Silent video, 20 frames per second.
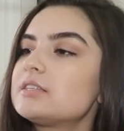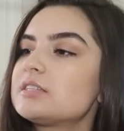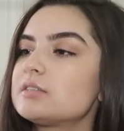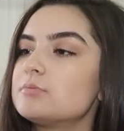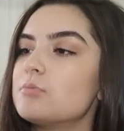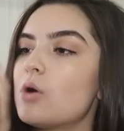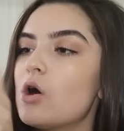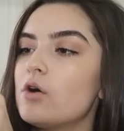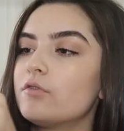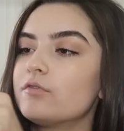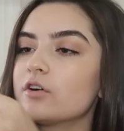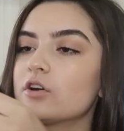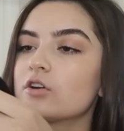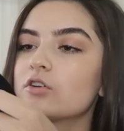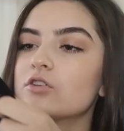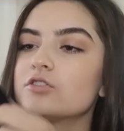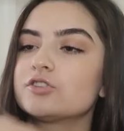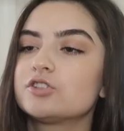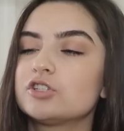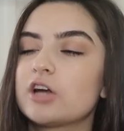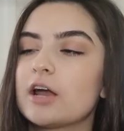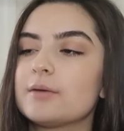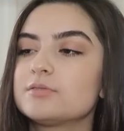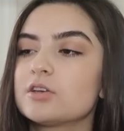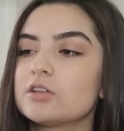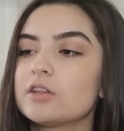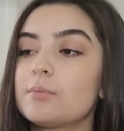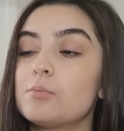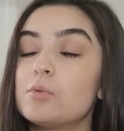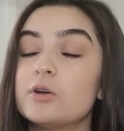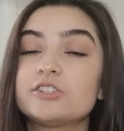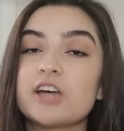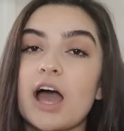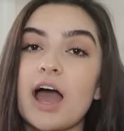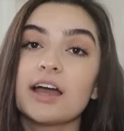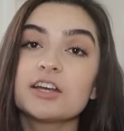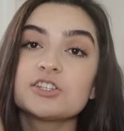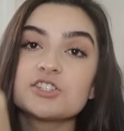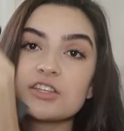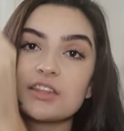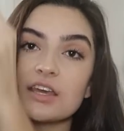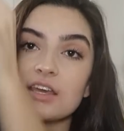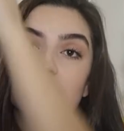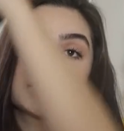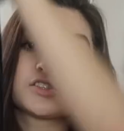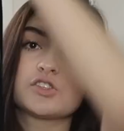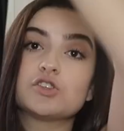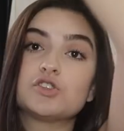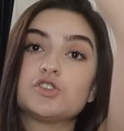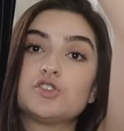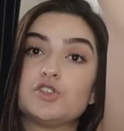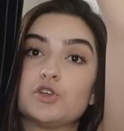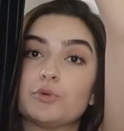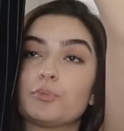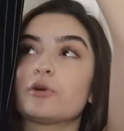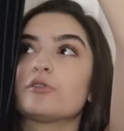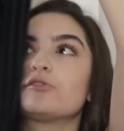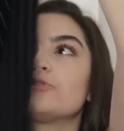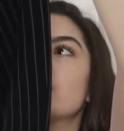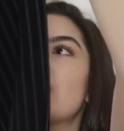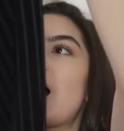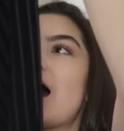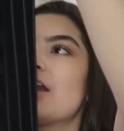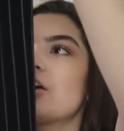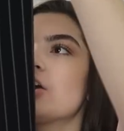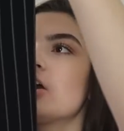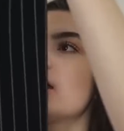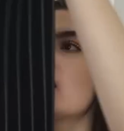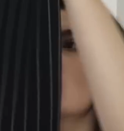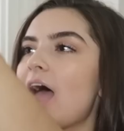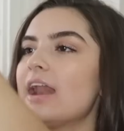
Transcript: small vertical stripes on them, which I actually think is super flattering.